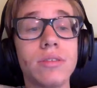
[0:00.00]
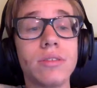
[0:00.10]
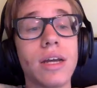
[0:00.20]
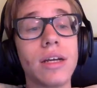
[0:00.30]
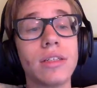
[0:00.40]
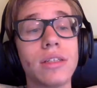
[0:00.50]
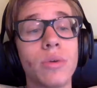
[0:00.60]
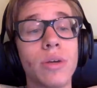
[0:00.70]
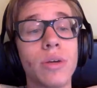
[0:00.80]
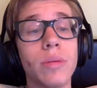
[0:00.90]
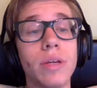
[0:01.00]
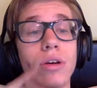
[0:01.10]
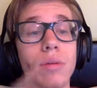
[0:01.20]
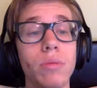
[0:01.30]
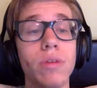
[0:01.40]
like it's going to be a
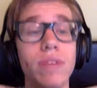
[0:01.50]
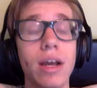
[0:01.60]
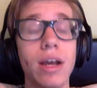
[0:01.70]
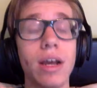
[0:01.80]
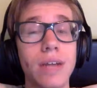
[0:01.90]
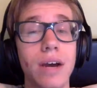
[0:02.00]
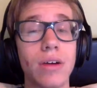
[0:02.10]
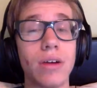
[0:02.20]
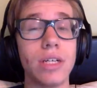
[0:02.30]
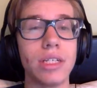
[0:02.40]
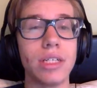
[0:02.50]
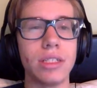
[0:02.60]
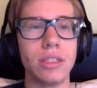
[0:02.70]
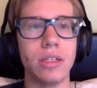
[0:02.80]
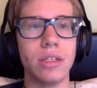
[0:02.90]
good movie that comes out
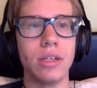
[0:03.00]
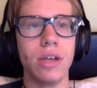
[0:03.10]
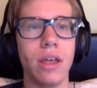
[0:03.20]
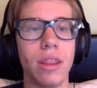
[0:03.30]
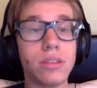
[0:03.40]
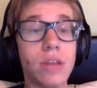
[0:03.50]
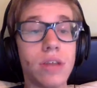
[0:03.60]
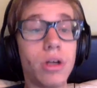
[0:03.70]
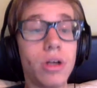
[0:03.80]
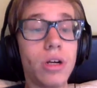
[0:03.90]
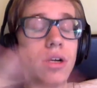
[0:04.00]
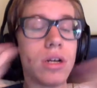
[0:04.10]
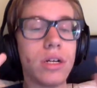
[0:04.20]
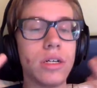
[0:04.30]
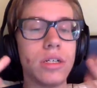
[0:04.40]
in the summer.
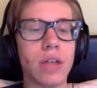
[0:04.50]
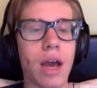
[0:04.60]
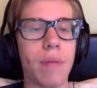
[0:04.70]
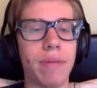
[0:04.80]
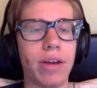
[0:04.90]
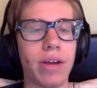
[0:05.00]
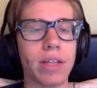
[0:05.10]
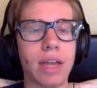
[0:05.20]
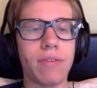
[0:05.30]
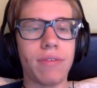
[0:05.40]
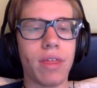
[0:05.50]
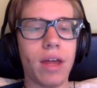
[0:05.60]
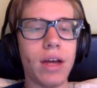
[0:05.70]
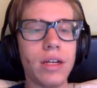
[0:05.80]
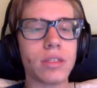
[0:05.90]
I'm very excited for
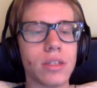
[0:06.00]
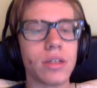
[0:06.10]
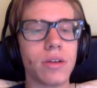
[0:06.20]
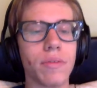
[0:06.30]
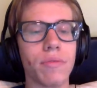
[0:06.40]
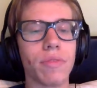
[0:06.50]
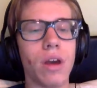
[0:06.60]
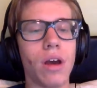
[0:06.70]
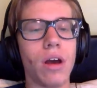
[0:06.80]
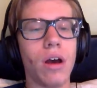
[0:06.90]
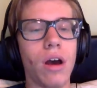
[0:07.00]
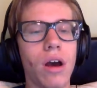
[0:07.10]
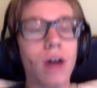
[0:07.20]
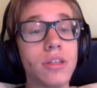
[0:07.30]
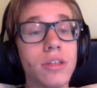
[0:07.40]
that.
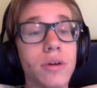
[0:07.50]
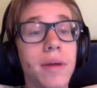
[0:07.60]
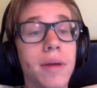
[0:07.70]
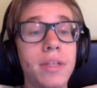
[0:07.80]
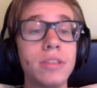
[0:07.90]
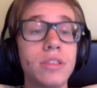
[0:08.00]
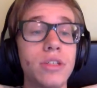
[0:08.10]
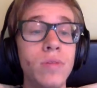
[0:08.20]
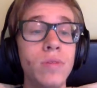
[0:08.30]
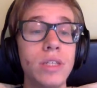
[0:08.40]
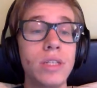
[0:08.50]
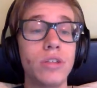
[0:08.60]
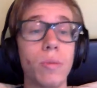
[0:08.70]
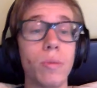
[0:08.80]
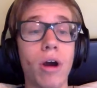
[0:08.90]
Also coming soon is
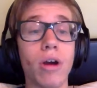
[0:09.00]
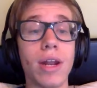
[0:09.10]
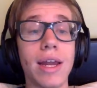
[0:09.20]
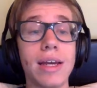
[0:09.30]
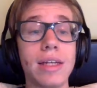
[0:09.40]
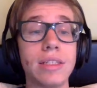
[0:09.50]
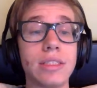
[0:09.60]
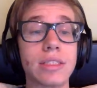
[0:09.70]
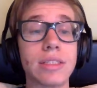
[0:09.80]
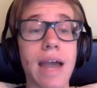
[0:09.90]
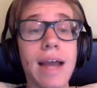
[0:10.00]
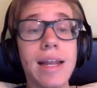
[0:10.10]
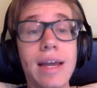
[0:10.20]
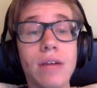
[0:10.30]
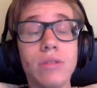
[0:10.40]
the Tomorrowland
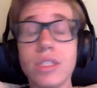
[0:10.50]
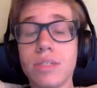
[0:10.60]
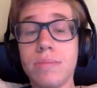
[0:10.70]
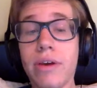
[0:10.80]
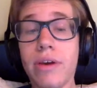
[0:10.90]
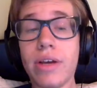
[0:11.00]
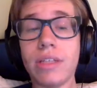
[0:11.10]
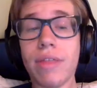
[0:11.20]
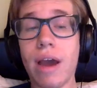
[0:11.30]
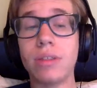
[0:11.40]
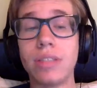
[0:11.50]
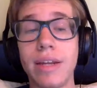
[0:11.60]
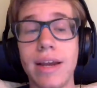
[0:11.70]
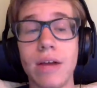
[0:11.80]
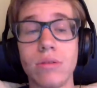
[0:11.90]
Sky Lounge experience that was
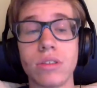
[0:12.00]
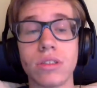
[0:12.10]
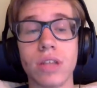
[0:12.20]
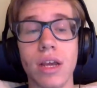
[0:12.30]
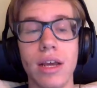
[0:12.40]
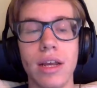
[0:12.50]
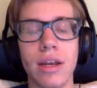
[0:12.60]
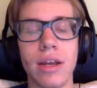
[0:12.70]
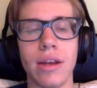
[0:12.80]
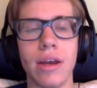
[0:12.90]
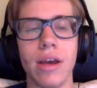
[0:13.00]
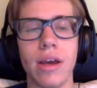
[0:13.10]
announced in